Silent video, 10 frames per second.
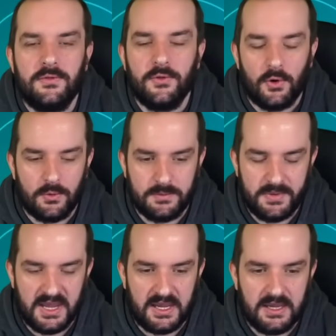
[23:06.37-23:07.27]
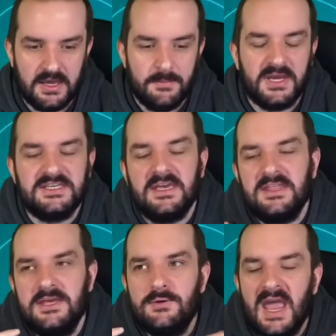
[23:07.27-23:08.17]
thought would be, because
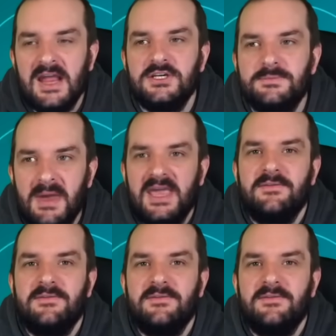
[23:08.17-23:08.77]
you can't just make